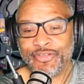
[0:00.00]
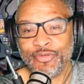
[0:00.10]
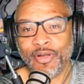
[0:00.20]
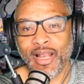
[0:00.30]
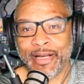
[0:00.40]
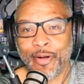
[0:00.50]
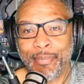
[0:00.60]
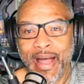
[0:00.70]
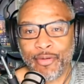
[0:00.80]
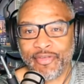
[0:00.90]
you like
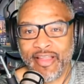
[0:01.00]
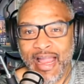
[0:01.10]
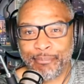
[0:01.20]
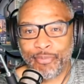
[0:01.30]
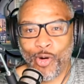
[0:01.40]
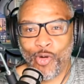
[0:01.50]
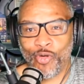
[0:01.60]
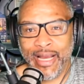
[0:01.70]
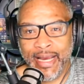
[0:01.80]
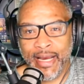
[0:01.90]
about that, bro
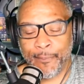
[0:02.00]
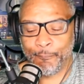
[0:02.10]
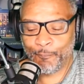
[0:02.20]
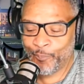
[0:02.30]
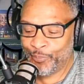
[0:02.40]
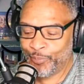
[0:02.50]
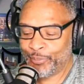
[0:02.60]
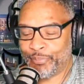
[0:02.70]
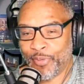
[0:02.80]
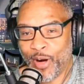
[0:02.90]
ham.
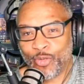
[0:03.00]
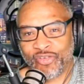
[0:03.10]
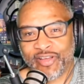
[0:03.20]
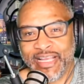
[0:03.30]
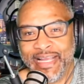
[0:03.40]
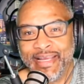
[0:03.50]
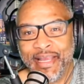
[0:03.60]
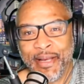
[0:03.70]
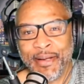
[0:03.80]
Broski.